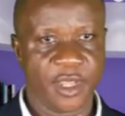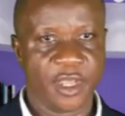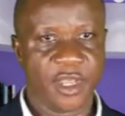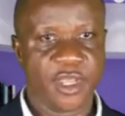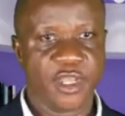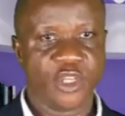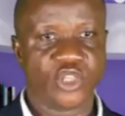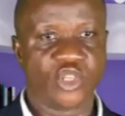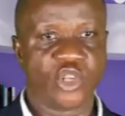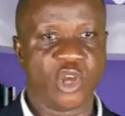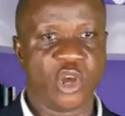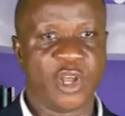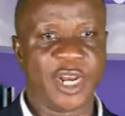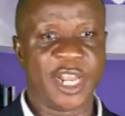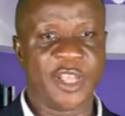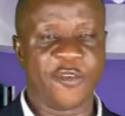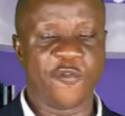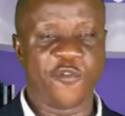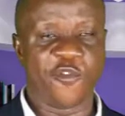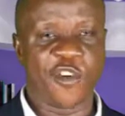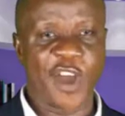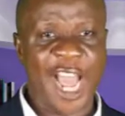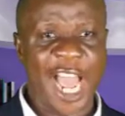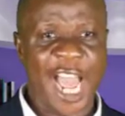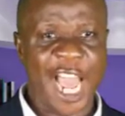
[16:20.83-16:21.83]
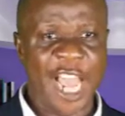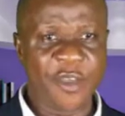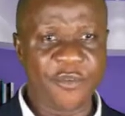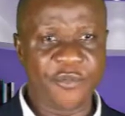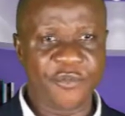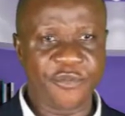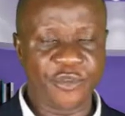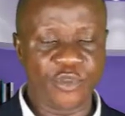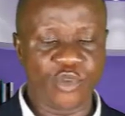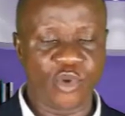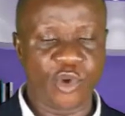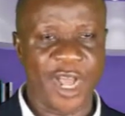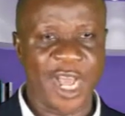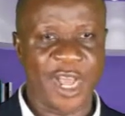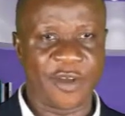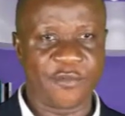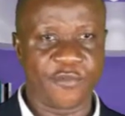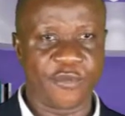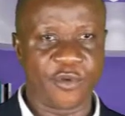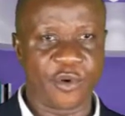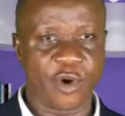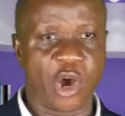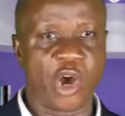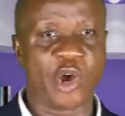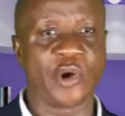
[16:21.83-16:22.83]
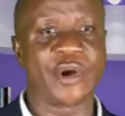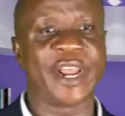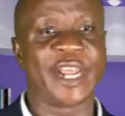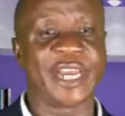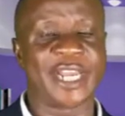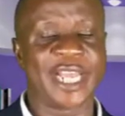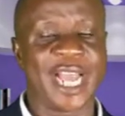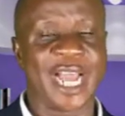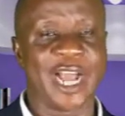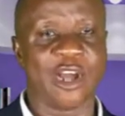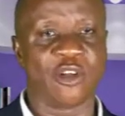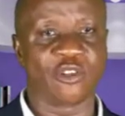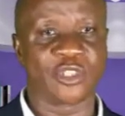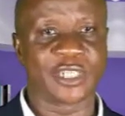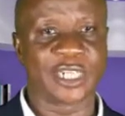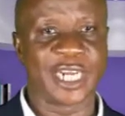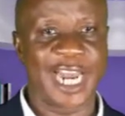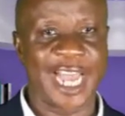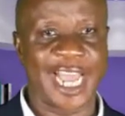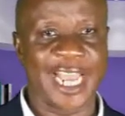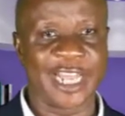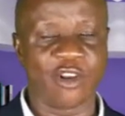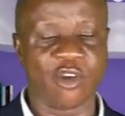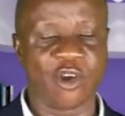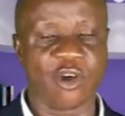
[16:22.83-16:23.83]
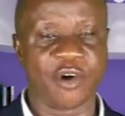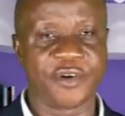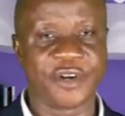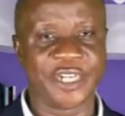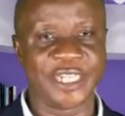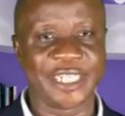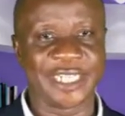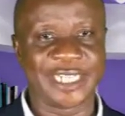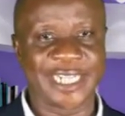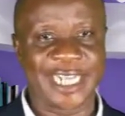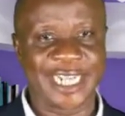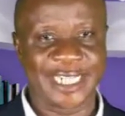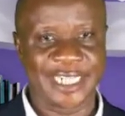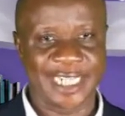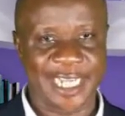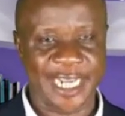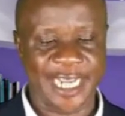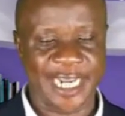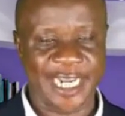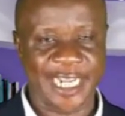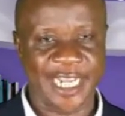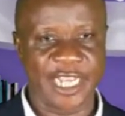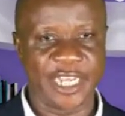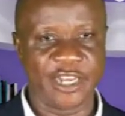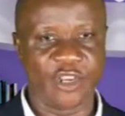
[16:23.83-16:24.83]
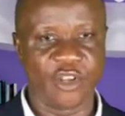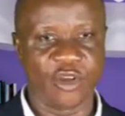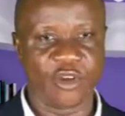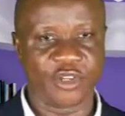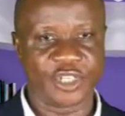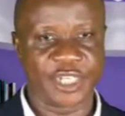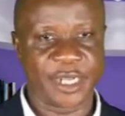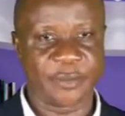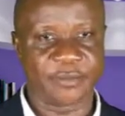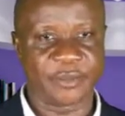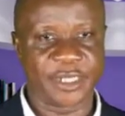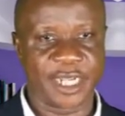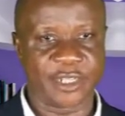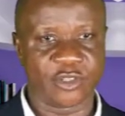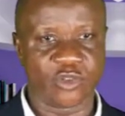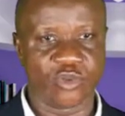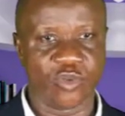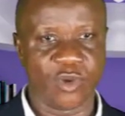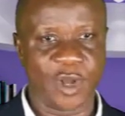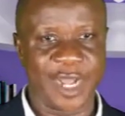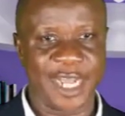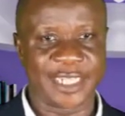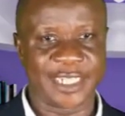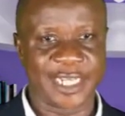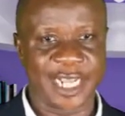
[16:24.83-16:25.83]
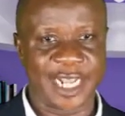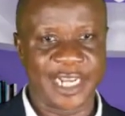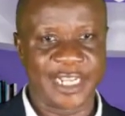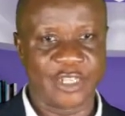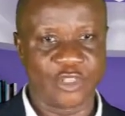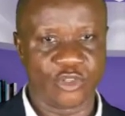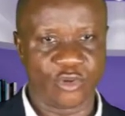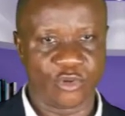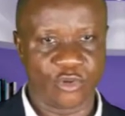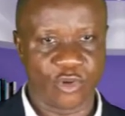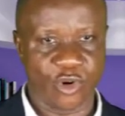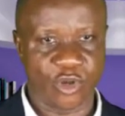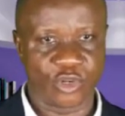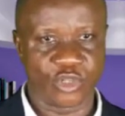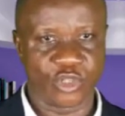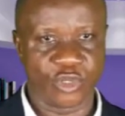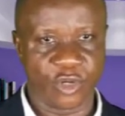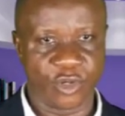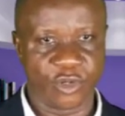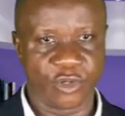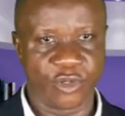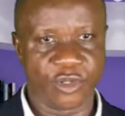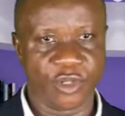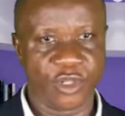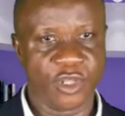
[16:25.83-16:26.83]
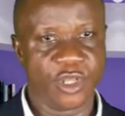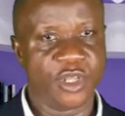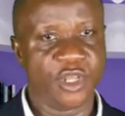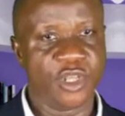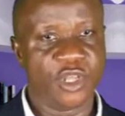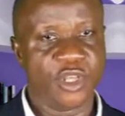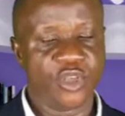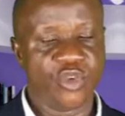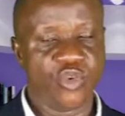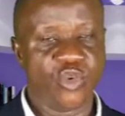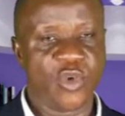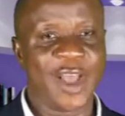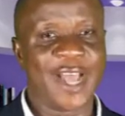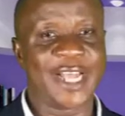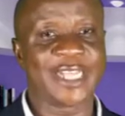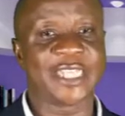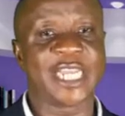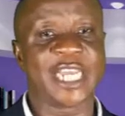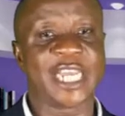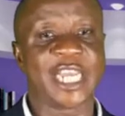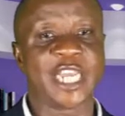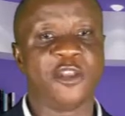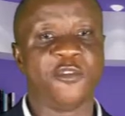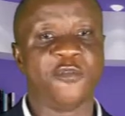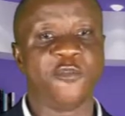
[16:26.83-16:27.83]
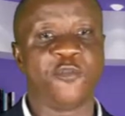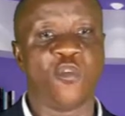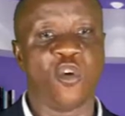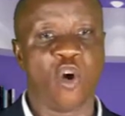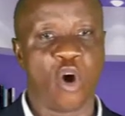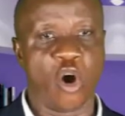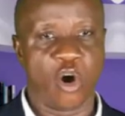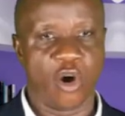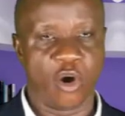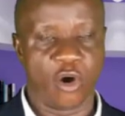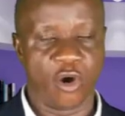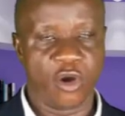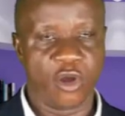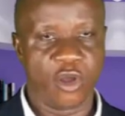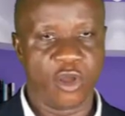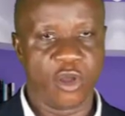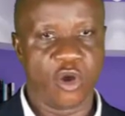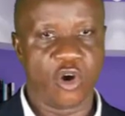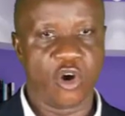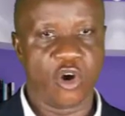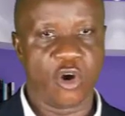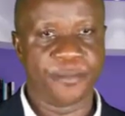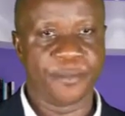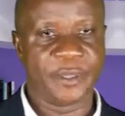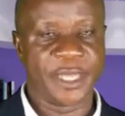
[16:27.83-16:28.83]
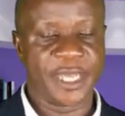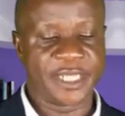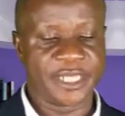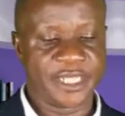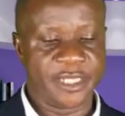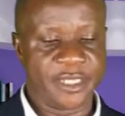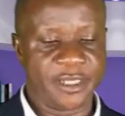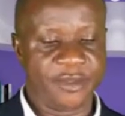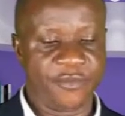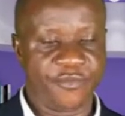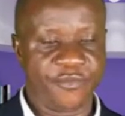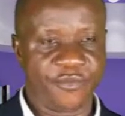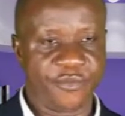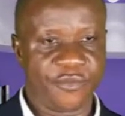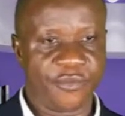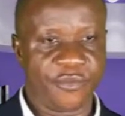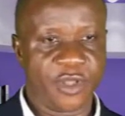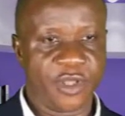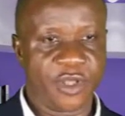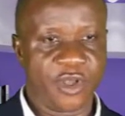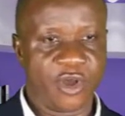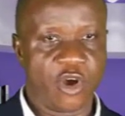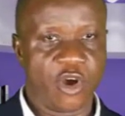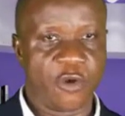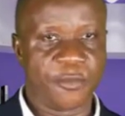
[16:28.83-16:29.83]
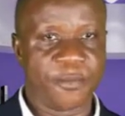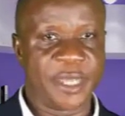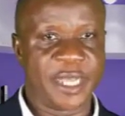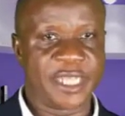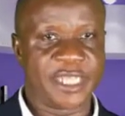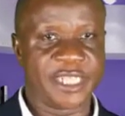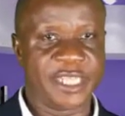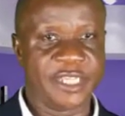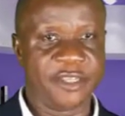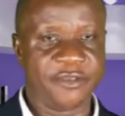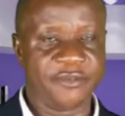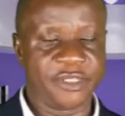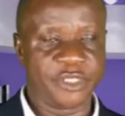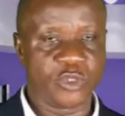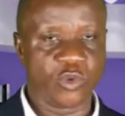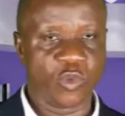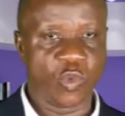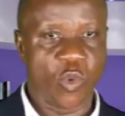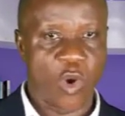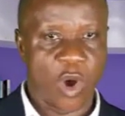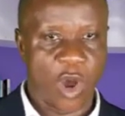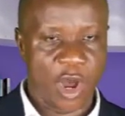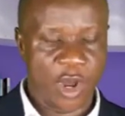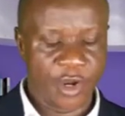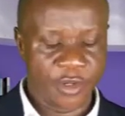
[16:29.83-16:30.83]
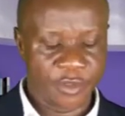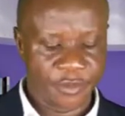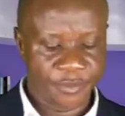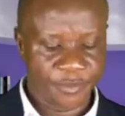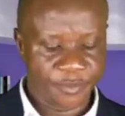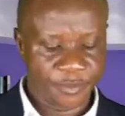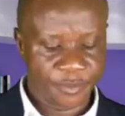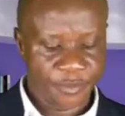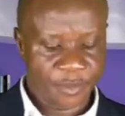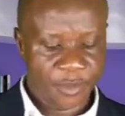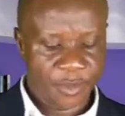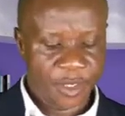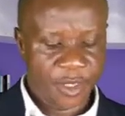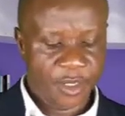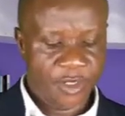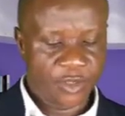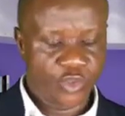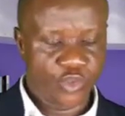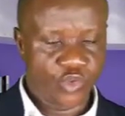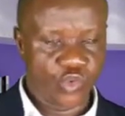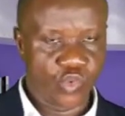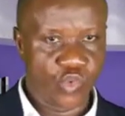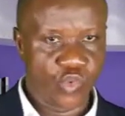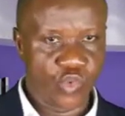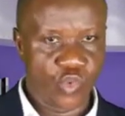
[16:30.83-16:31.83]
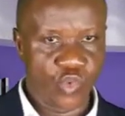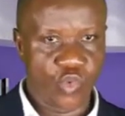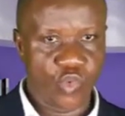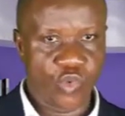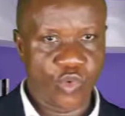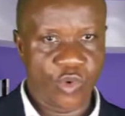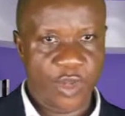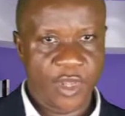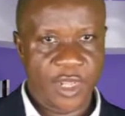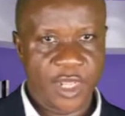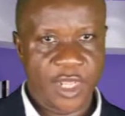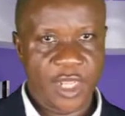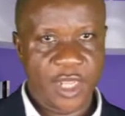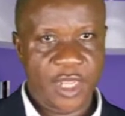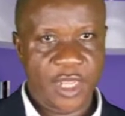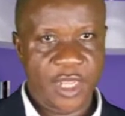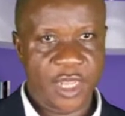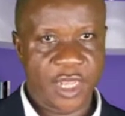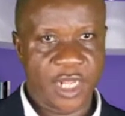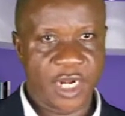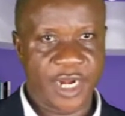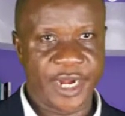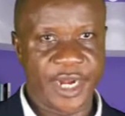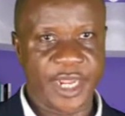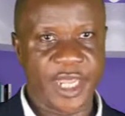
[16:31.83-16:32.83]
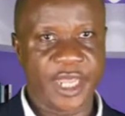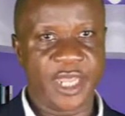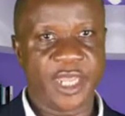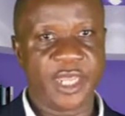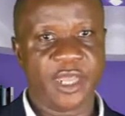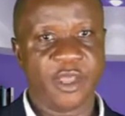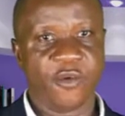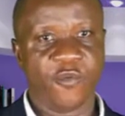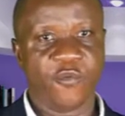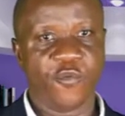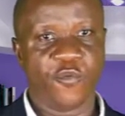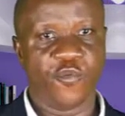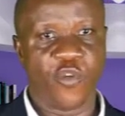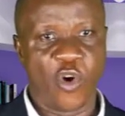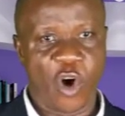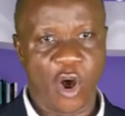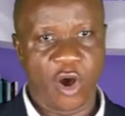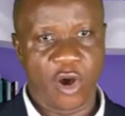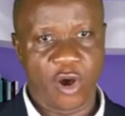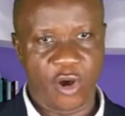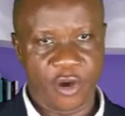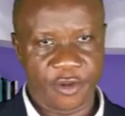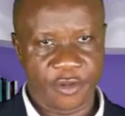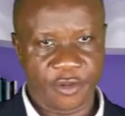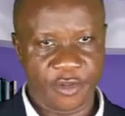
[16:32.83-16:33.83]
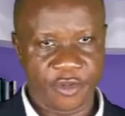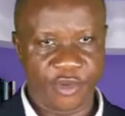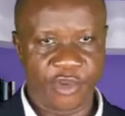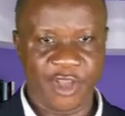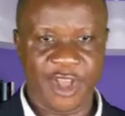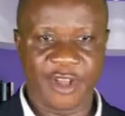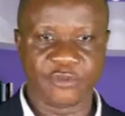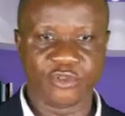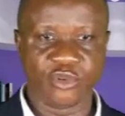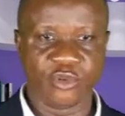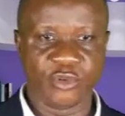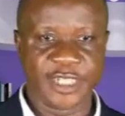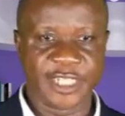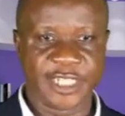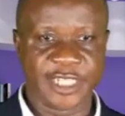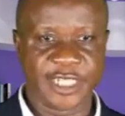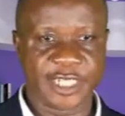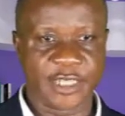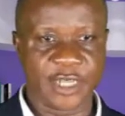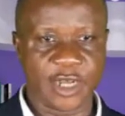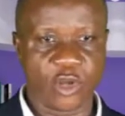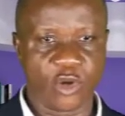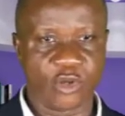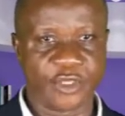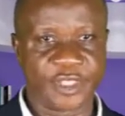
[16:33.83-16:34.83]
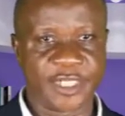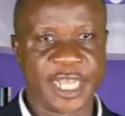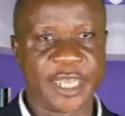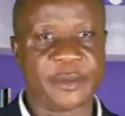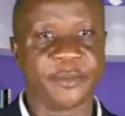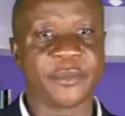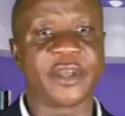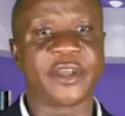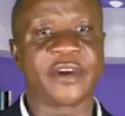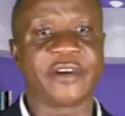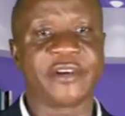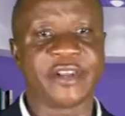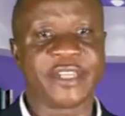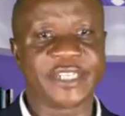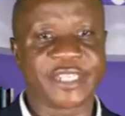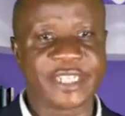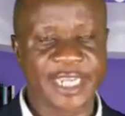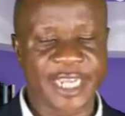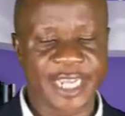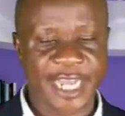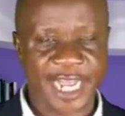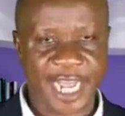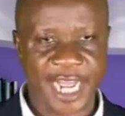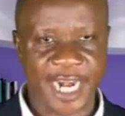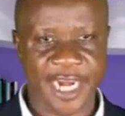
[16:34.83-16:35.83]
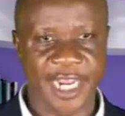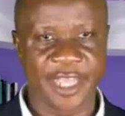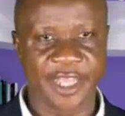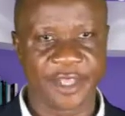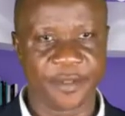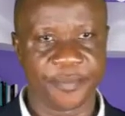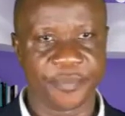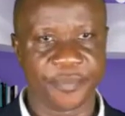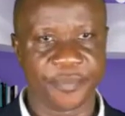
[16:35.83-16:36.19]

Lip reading: So the 5 you have already outlined or restated in your chapter 2 as an introduction. You are taking 4 objectives, 1, 2, 3, 4. You have to discuss them critically.